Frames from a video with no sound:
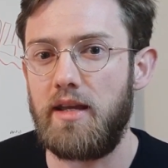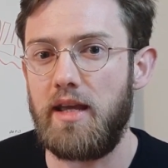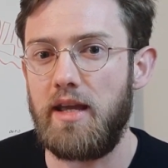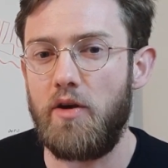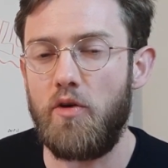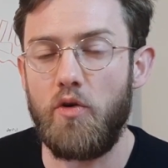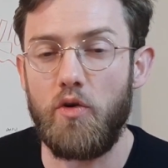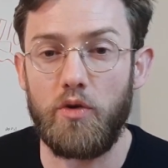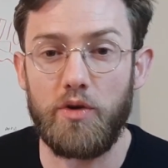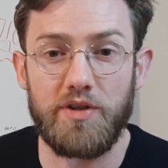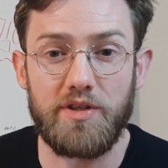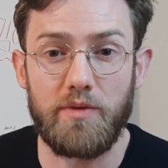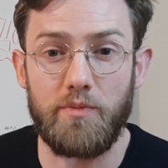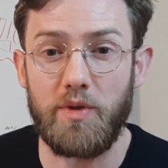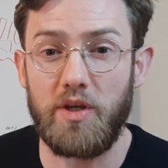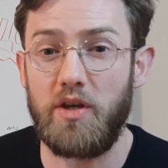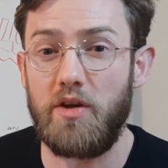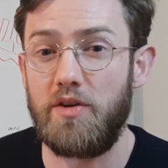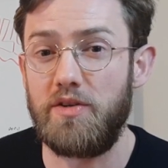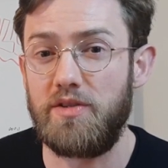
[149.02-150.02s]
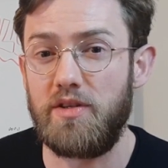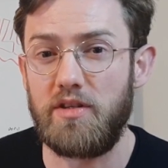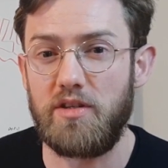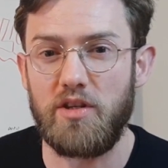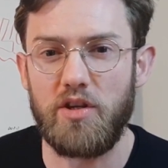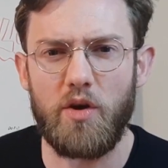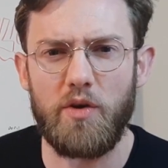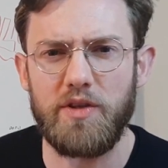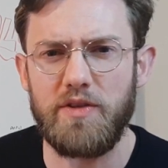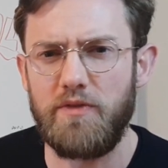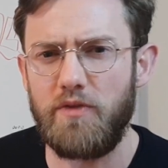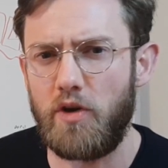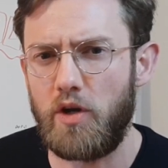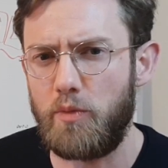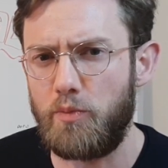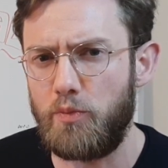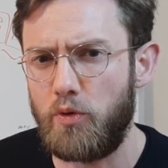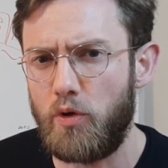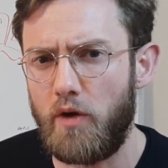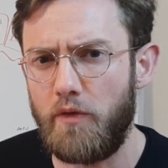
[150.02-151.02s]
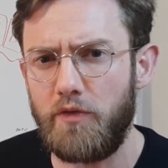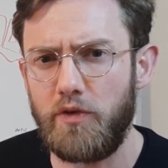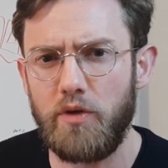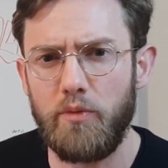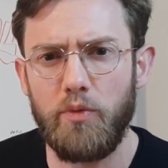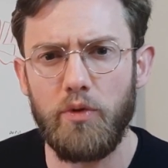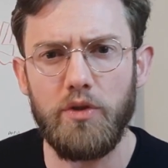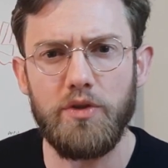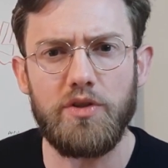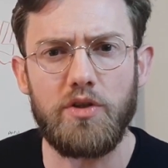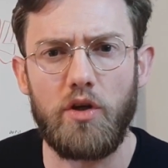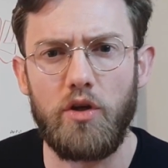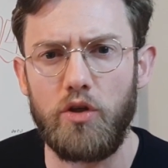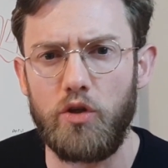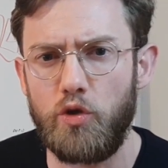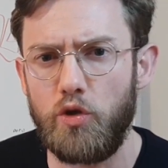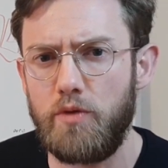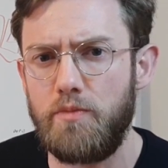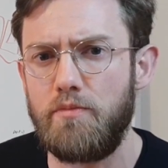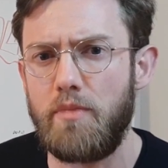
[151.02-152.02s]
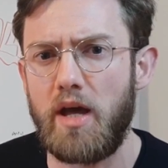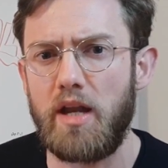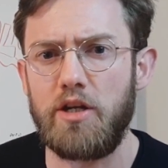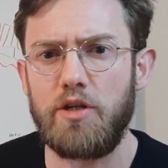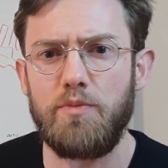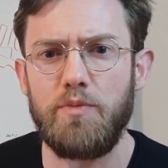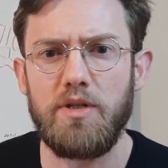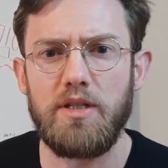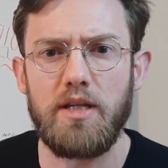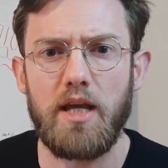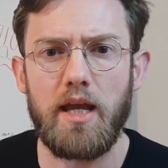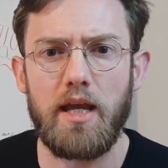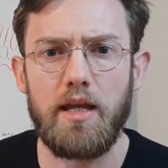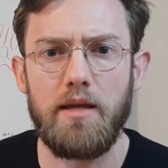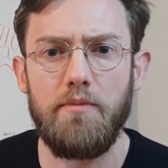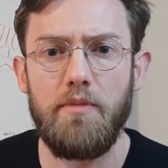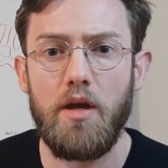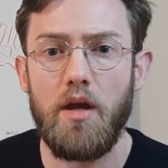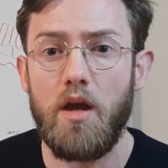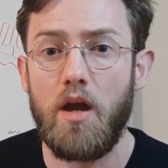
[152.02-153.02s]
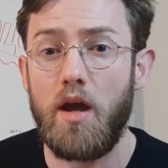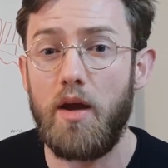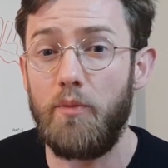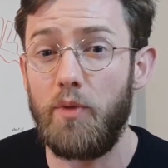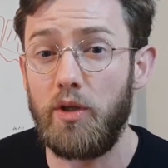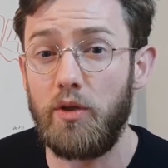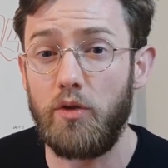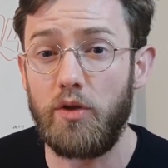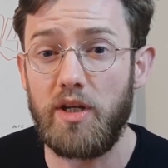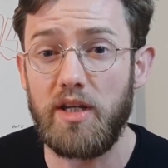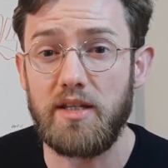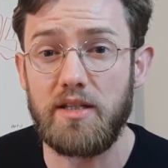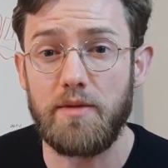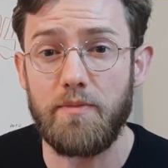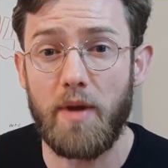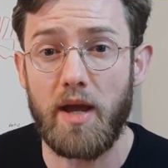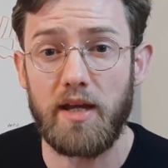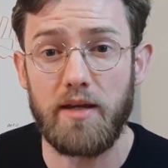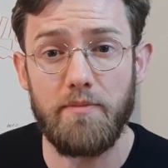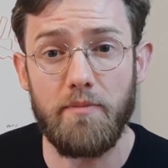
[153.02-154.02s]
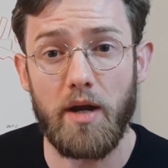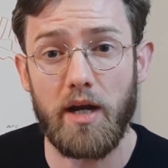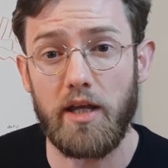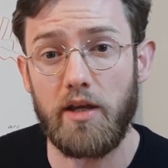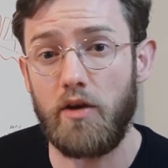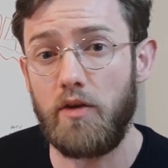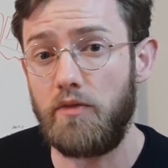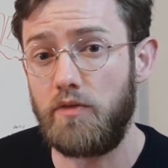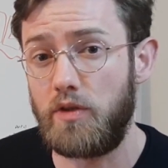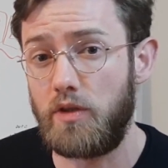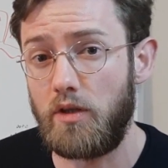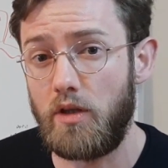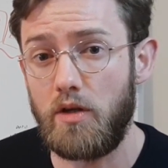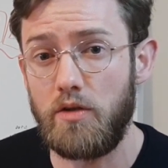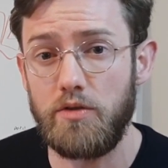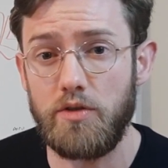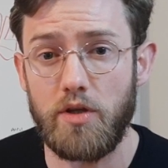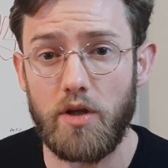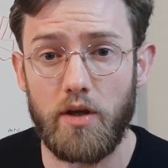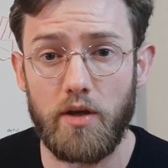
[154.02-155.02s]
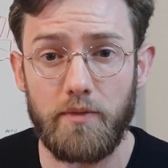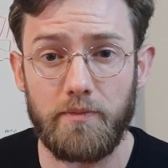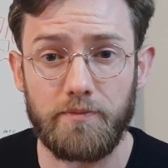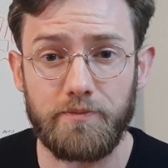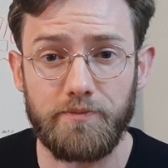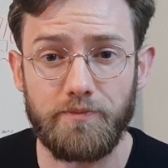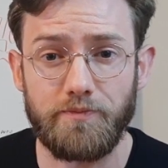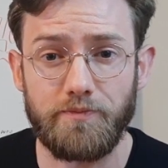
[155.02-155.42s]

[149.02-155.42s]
Or is it because it's very profitable, it's got a good management team, and we're looking to make money over the long term?